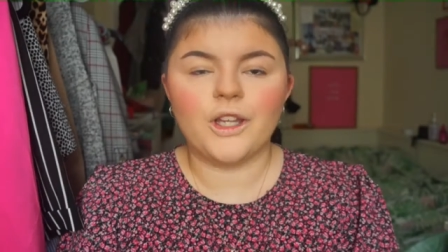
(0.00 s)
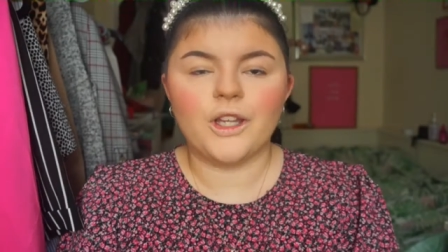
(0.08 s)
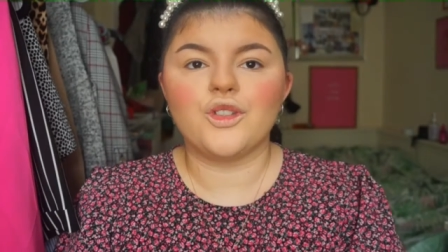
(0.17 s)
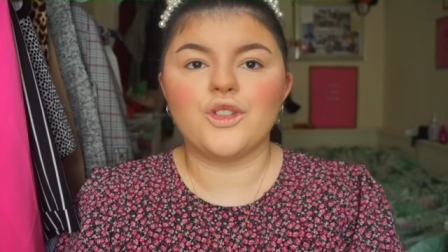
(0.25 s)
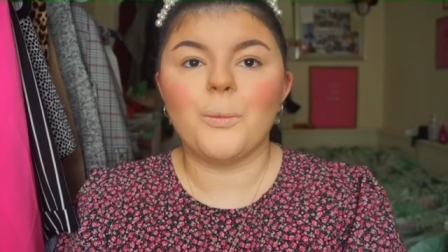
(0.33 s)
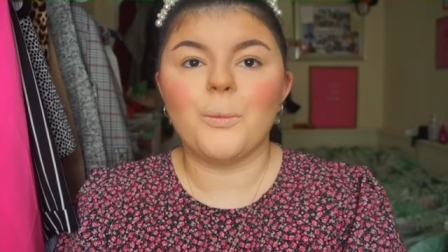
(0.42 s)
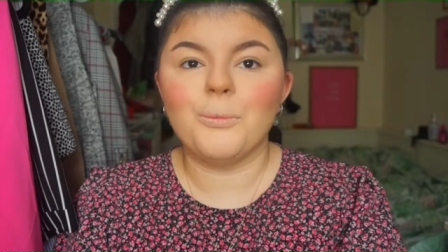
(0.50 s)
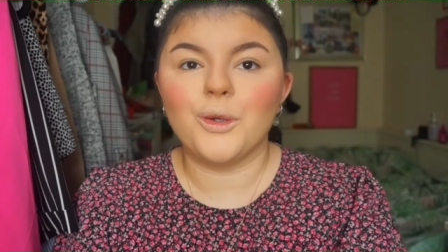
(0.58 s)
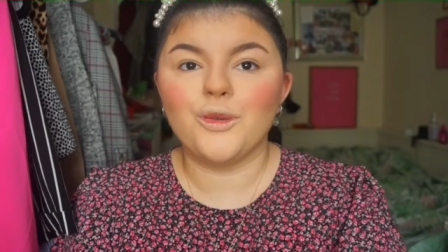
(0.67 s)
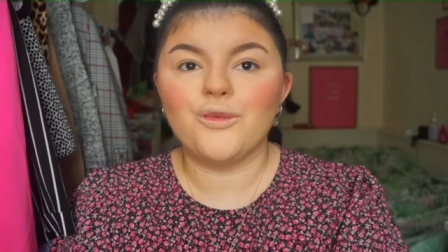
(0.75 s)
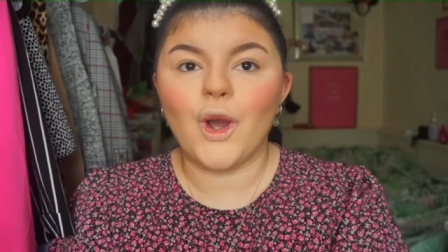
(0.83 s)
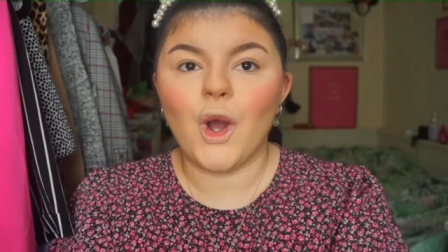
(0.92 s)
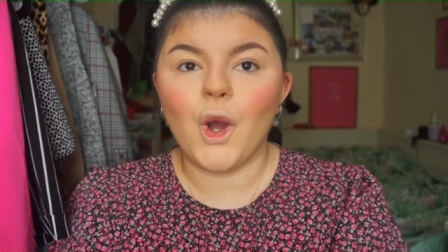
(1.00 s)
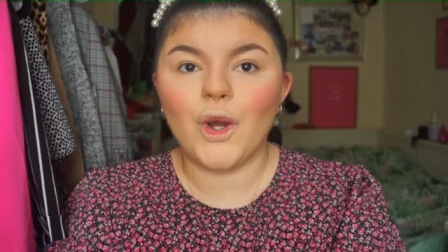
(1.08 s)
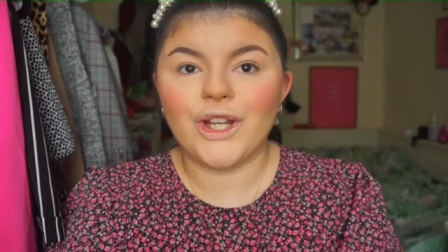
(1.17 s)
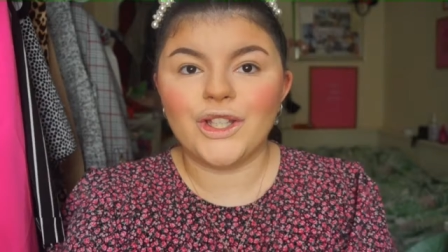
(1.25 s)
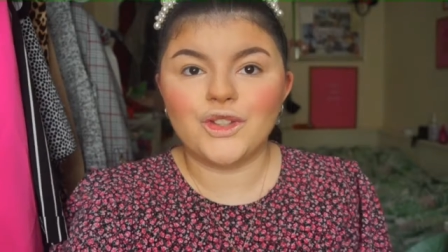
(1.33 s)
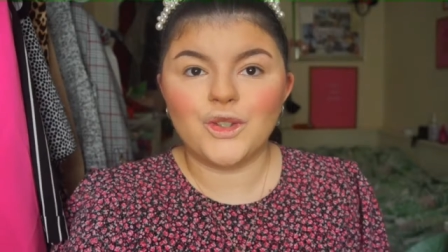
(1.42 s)
to move on
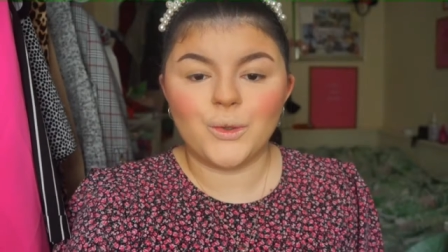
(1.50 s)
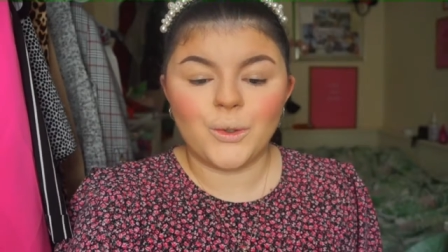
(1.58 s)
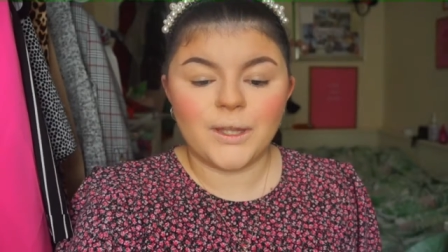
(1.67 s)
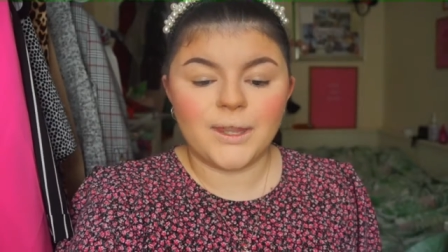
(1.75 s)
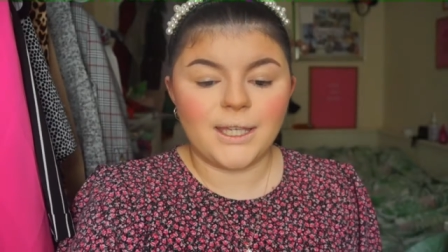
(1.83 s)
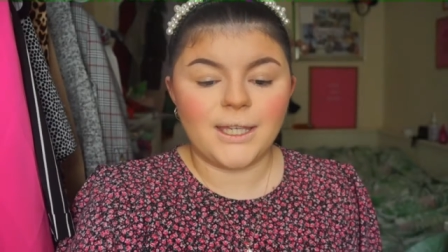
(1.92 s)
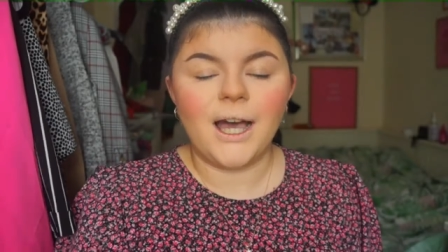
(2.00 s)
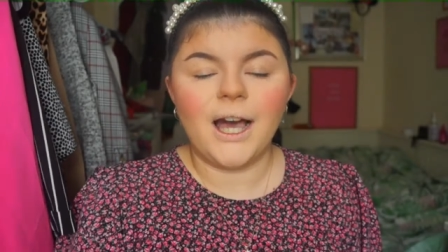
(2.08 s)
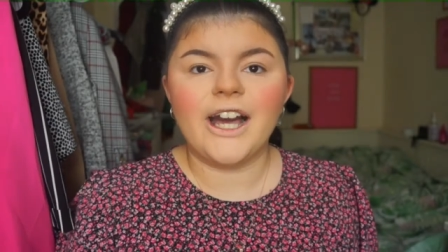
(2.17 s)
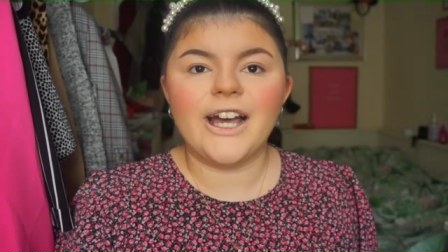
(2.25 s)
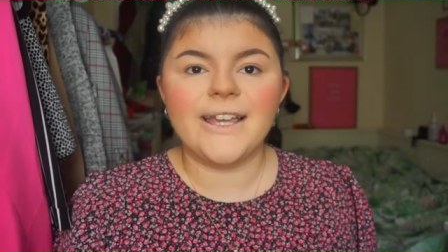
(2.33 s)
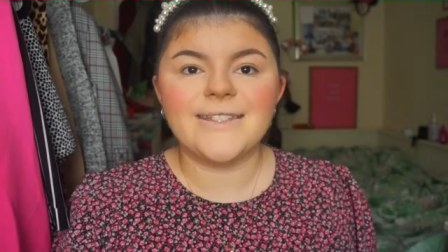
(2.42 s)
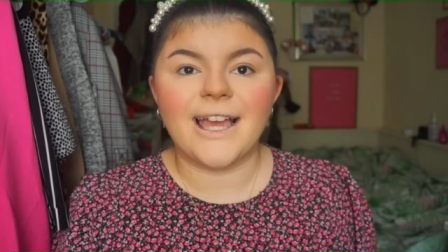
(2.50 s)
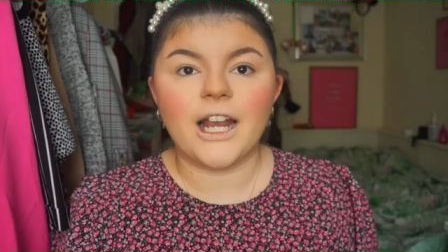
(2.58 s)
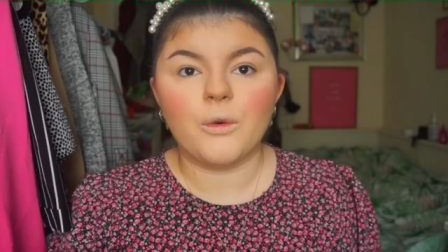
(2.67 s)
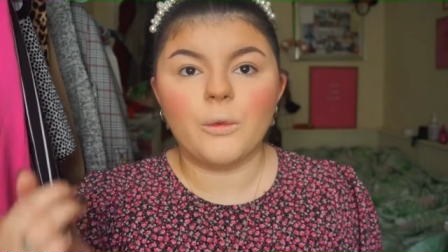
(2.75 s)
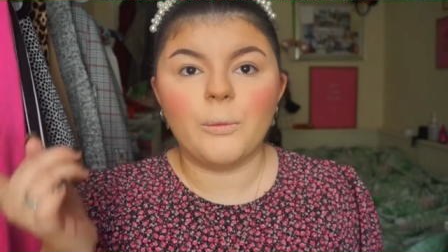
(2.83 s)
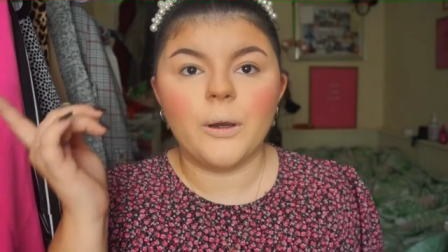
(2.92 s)
to the eyes and I
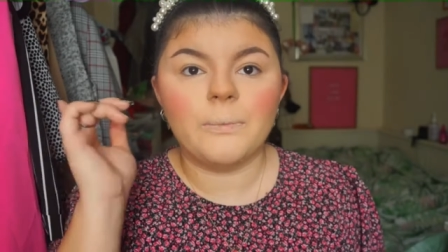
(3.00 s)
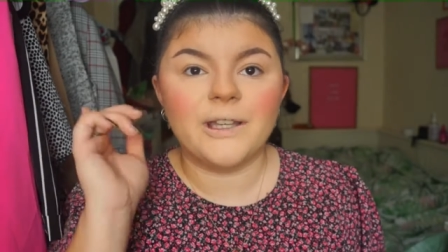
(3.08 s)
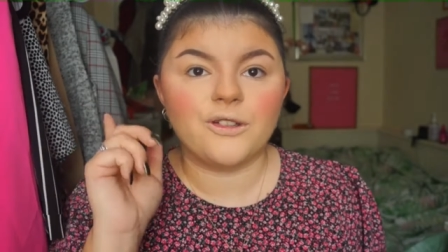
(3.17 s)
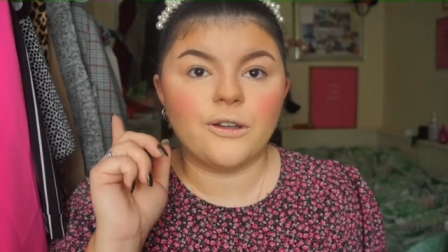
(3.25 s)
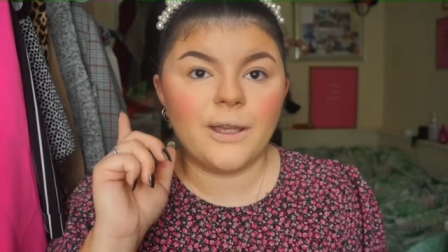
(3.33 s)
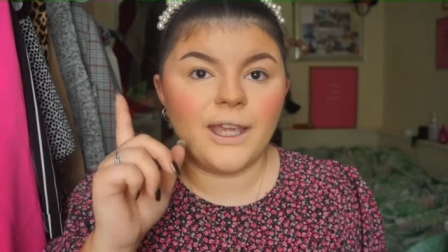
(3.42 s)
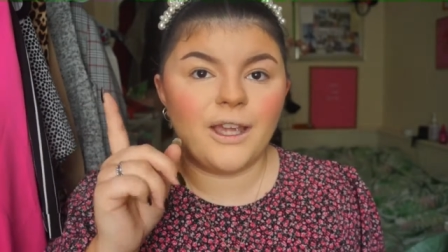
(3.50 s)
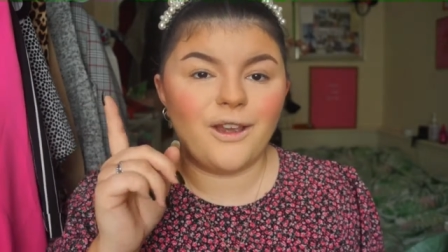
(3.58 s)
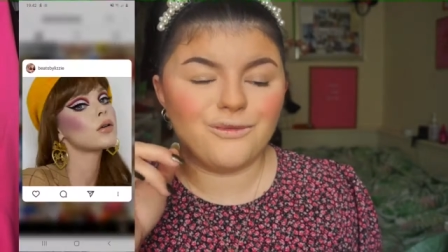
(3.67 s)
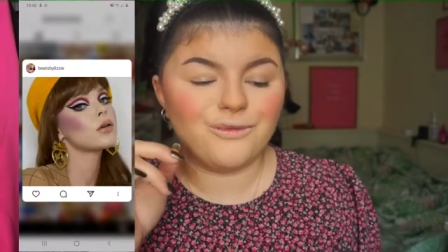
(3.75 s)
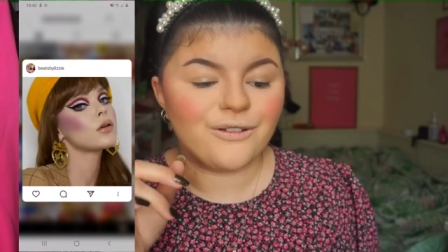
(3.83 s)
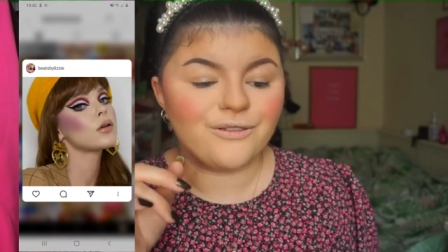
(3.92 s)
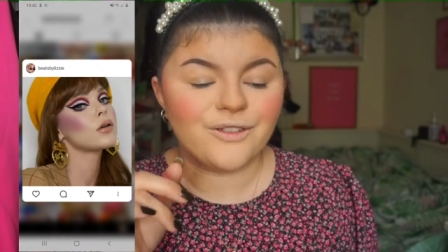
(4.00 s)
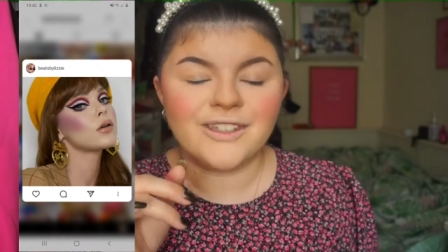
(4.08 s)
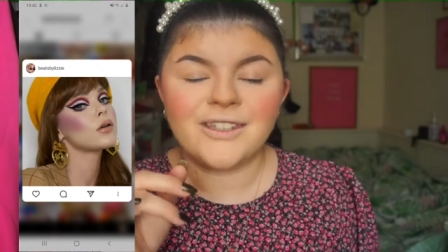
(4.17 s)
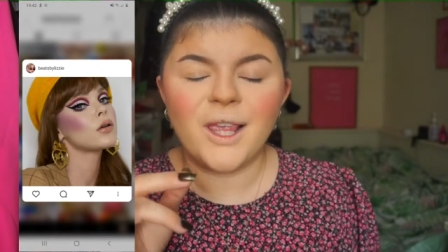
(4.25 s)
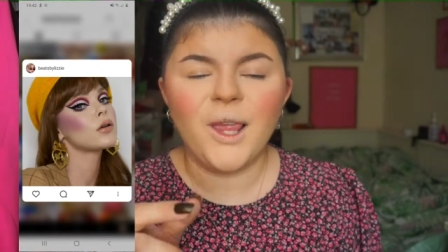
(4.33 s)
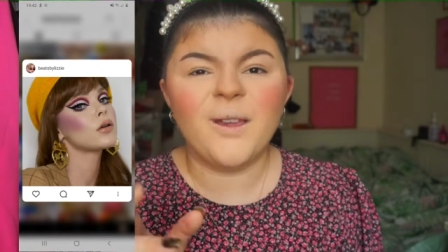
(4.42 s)
will put a picture here of reference
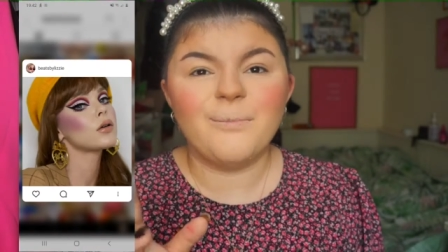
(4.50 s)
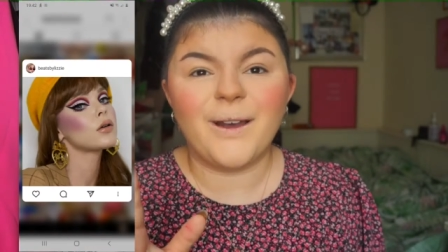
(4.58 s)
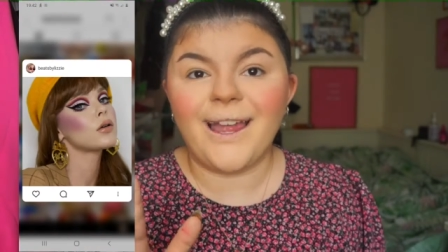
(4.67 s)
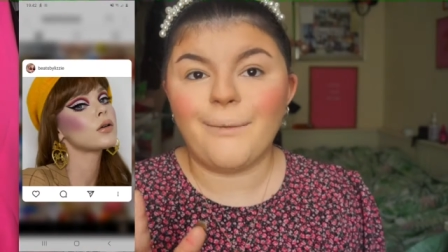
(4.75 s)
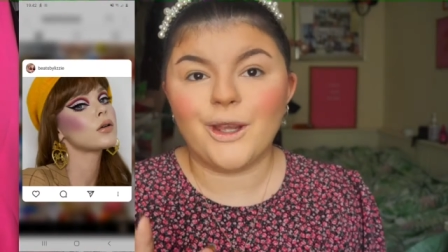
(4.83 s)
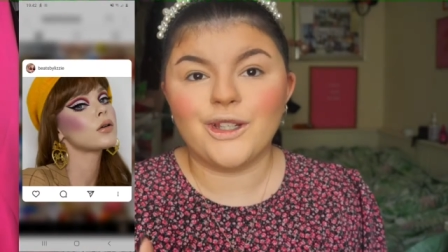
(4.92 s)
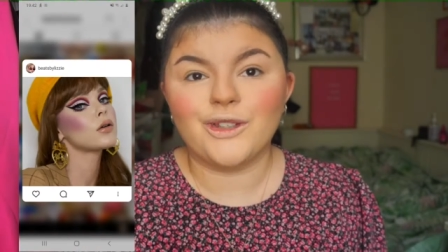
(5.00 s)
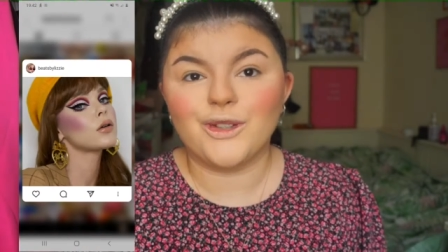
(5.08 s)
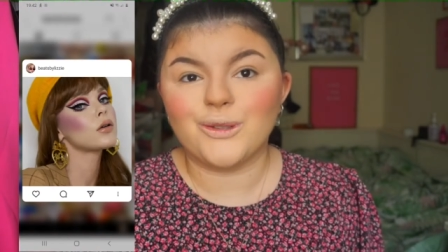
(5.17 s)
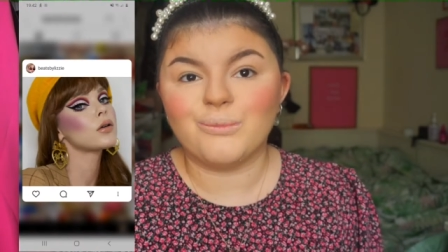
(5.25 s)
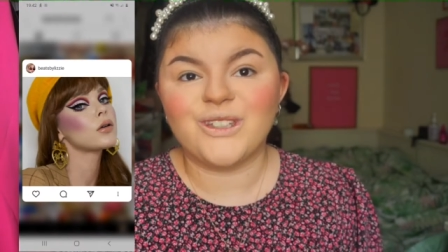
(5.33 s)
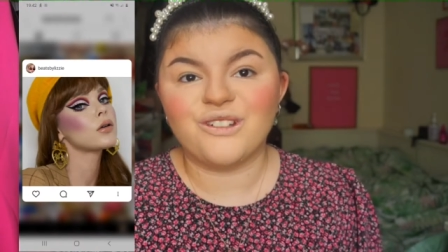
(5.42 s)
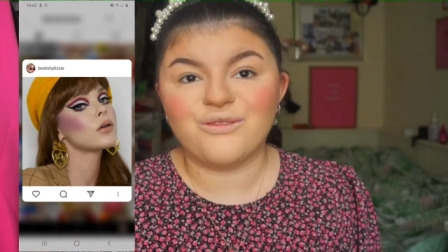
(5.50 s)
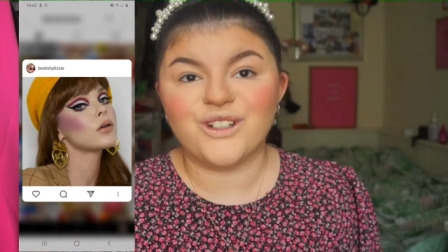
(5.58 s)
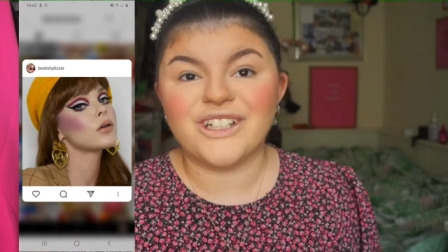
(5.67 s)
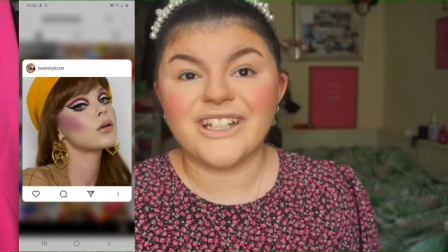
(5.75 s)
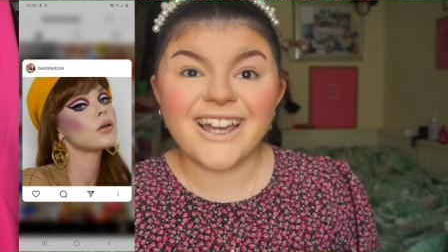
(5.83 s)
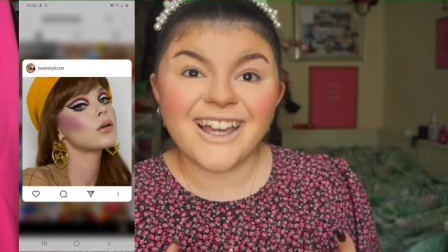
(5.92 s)
but I am going to do some
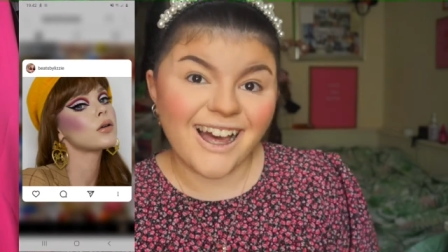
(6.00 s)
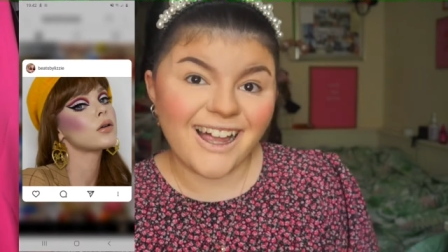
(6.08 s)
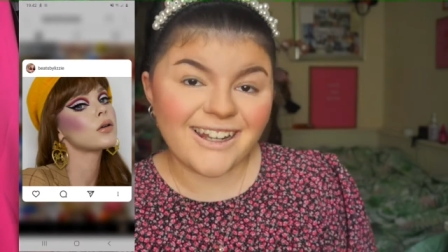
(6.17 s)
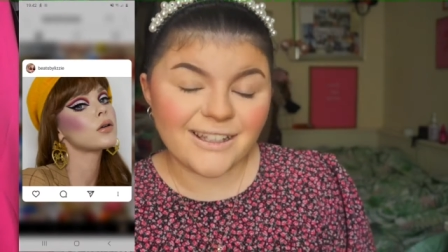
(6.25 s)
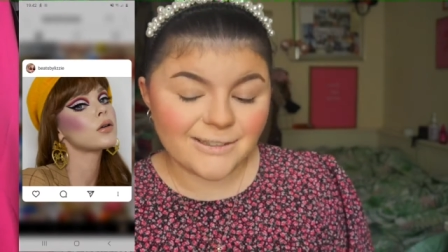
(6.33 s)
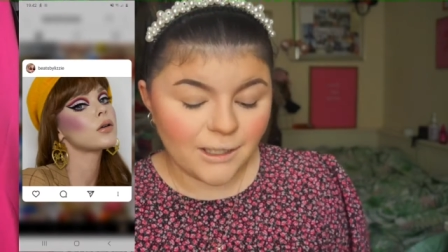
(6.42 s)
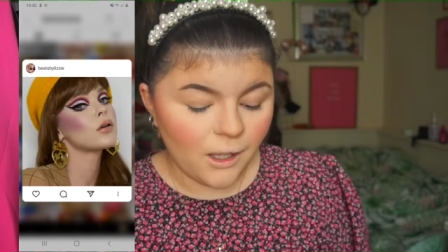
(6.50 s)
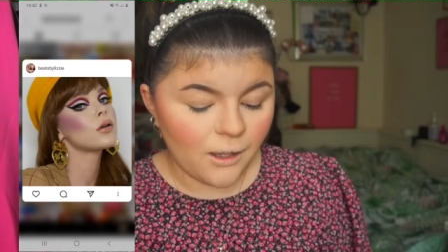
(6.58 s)
different colours.